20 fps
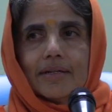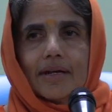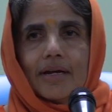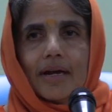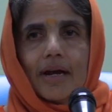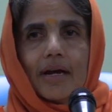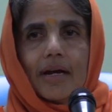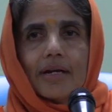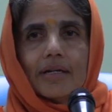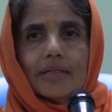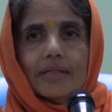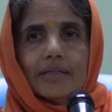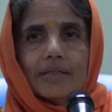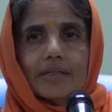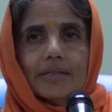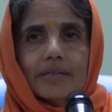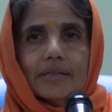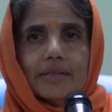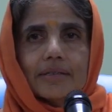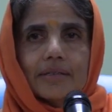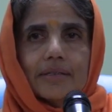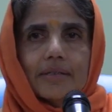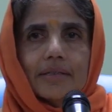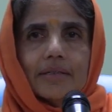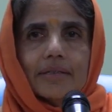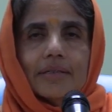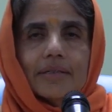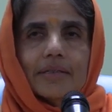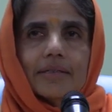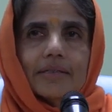And
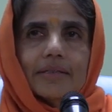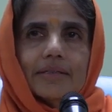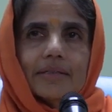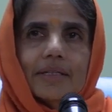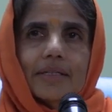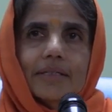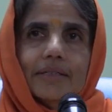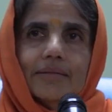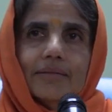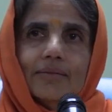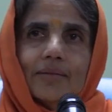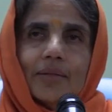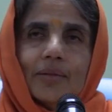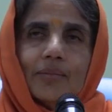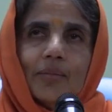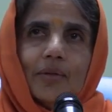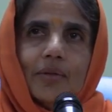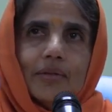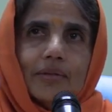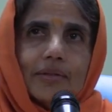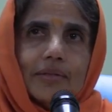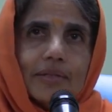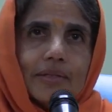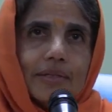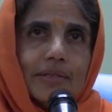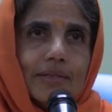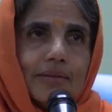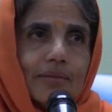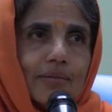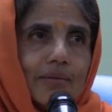then one more thing
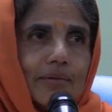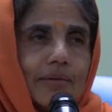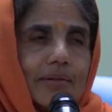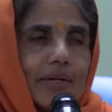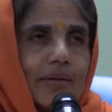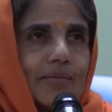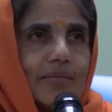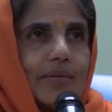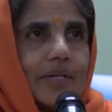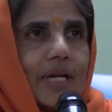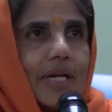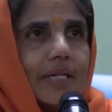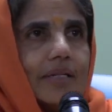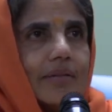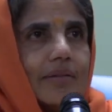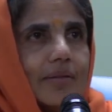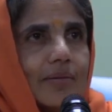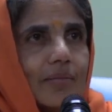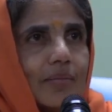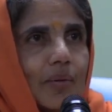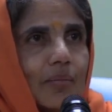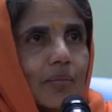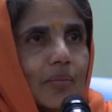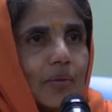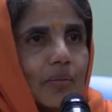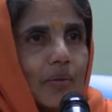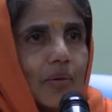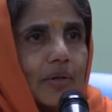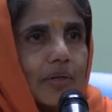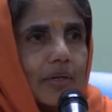he told. I'm trying to
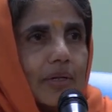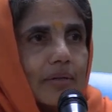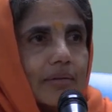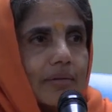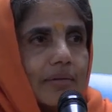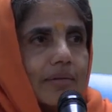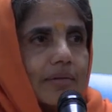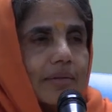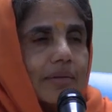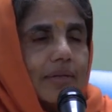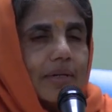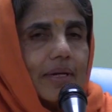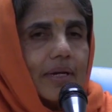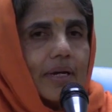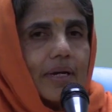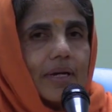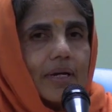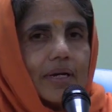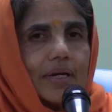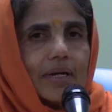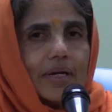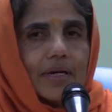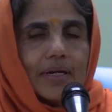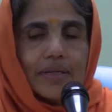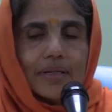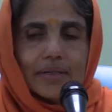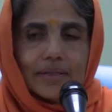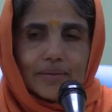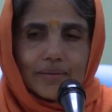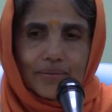remember what else
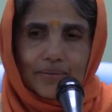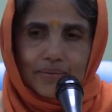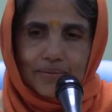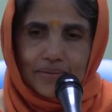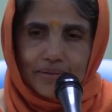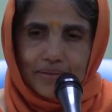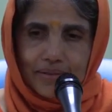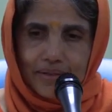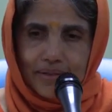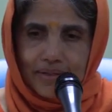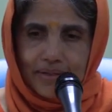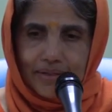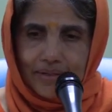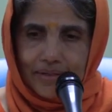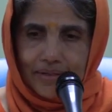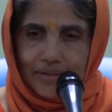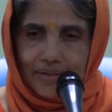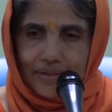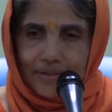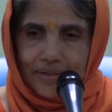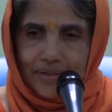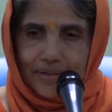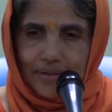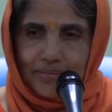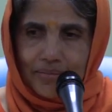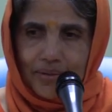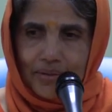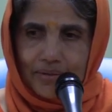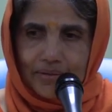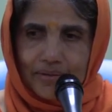he told.
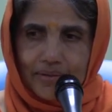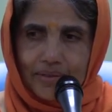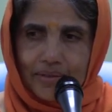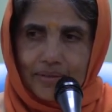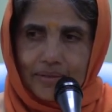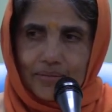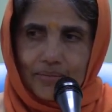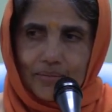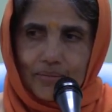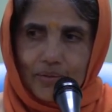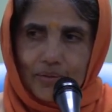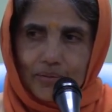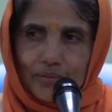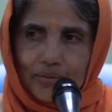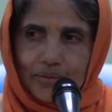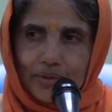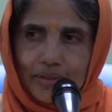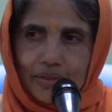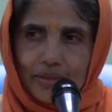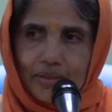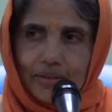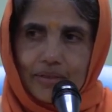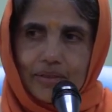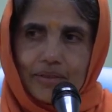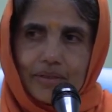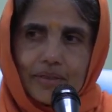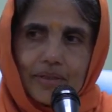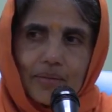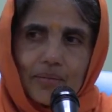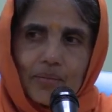About the music,
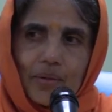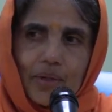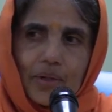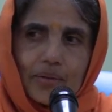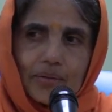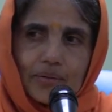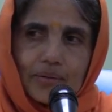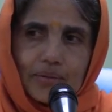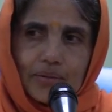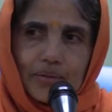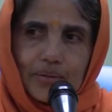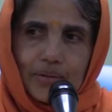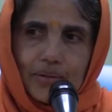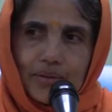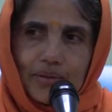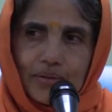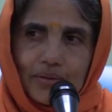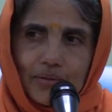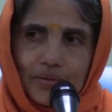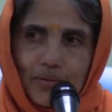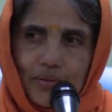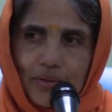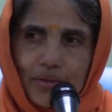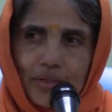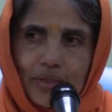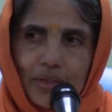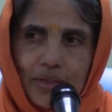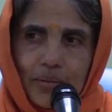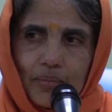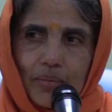about
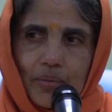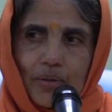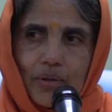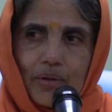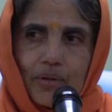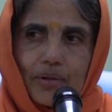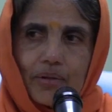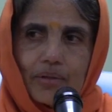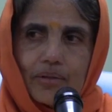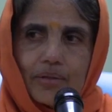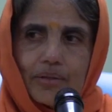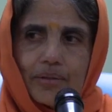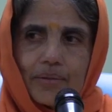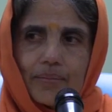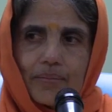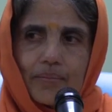going abroad.